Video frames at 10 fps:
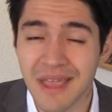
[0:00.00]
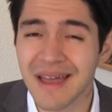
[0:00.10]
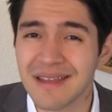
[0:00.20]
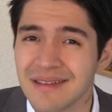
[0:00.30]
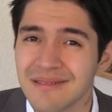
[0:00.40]

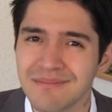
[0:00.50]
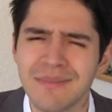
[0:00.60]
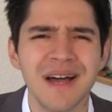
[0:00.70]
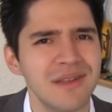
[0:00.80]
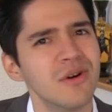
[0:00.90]
And
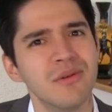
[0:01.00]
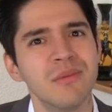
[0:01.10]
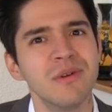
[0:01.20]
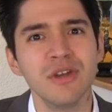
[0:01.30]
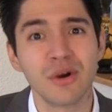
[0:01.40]
I know,
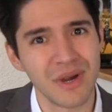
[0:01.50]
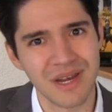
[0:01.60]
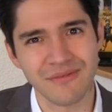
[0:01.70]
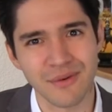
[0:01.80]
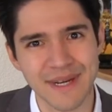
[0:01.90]
you're
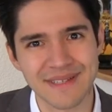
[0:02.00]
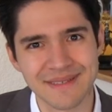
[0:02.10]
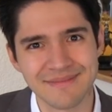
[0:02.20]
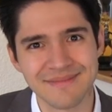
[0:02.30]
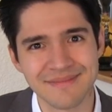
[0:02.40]
waiting for it.